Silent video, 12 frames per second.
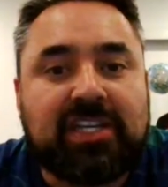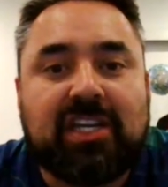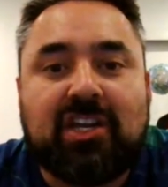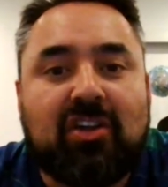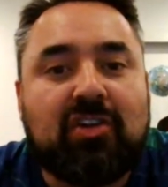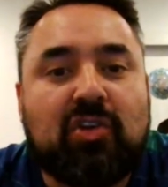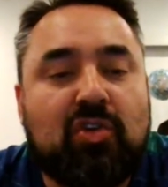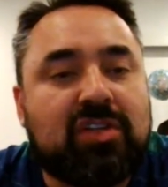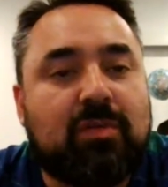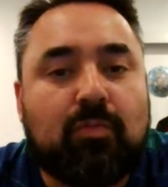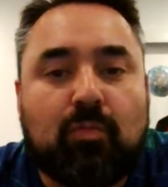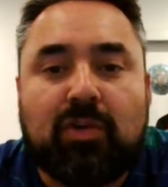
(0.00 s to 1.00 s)
and you don't use
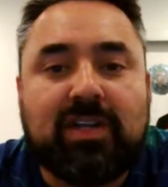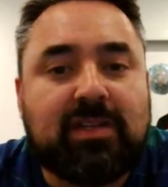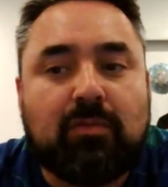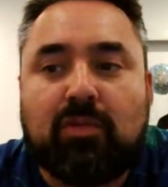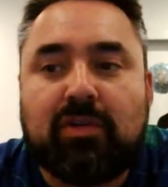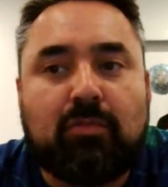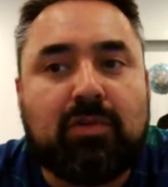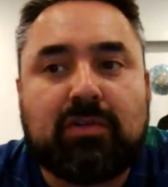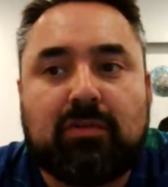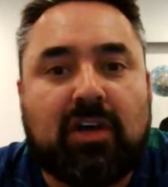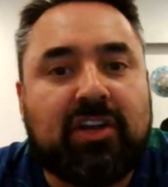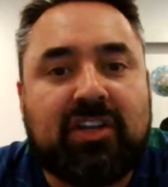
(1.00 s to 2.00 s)
him. What?
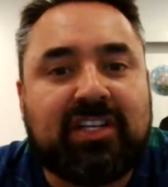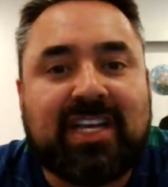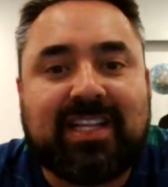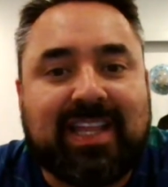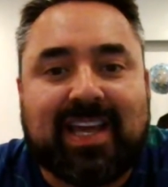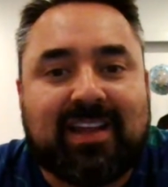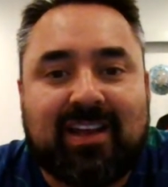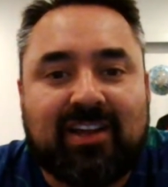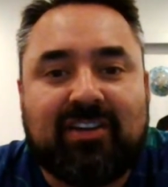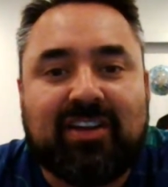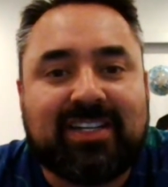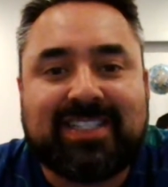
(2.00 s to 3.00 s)
I don't get that. I
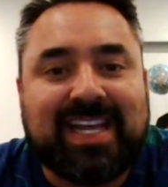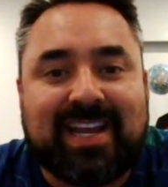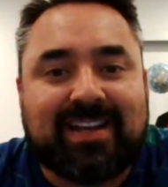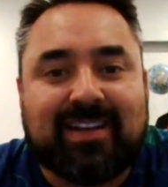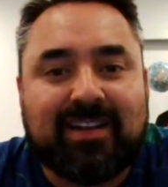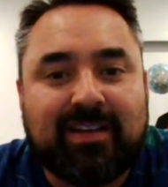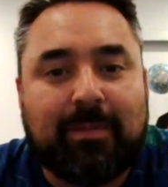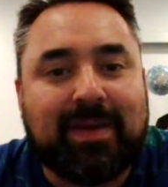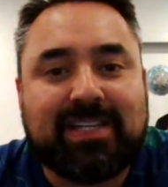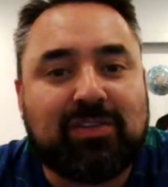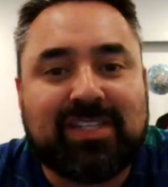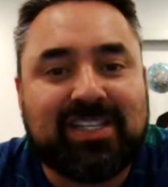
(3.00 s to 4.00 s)
don't understand. It
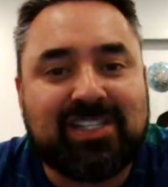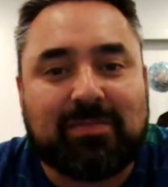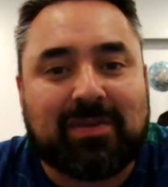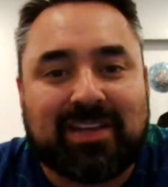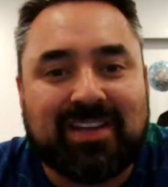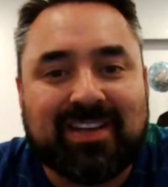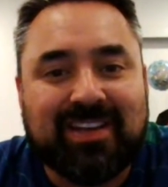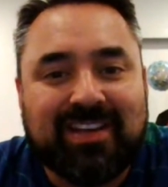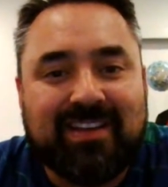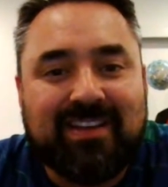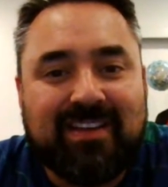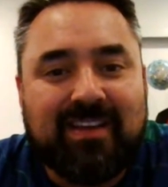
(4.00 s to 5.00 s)
makes no sense to me.
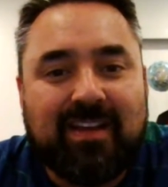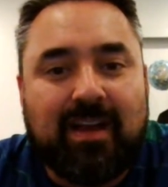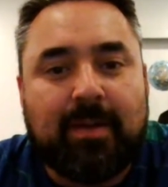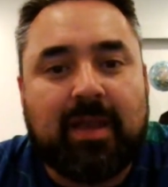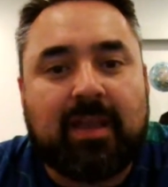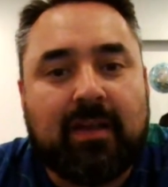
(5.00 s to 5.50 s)
I mean,